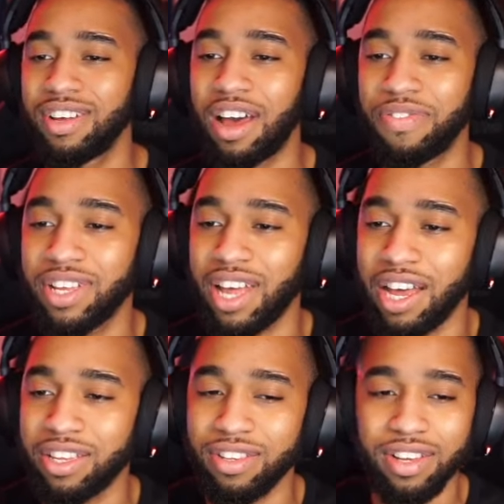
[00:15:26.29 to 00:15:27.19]
I feel like
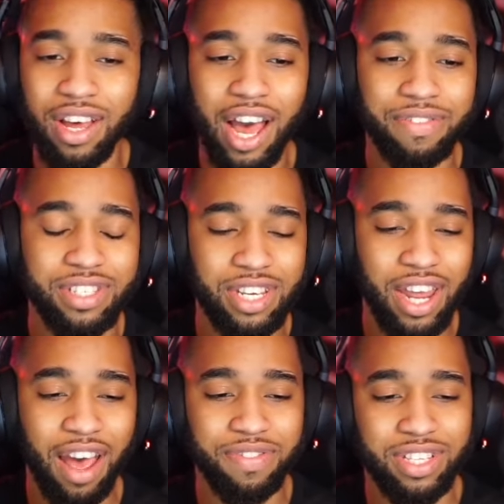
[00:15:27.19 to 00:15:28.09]
I I've seen
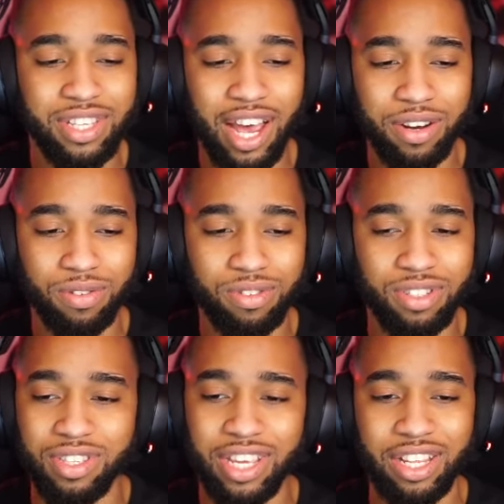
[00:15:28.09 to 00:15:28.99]
half these titles
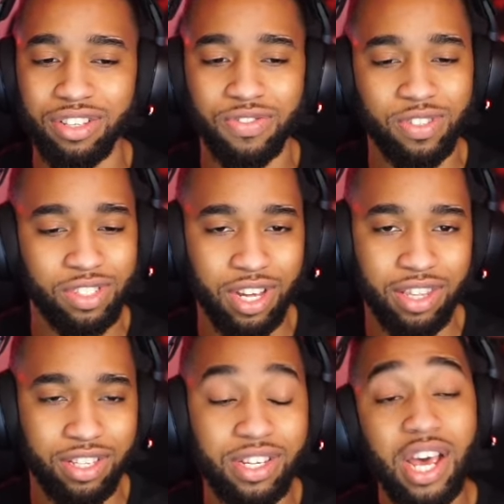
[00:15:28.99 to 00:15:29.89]
just the English version
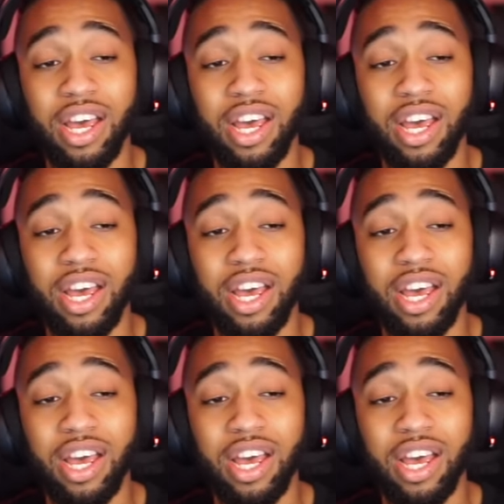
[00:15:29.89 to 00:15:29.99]
not this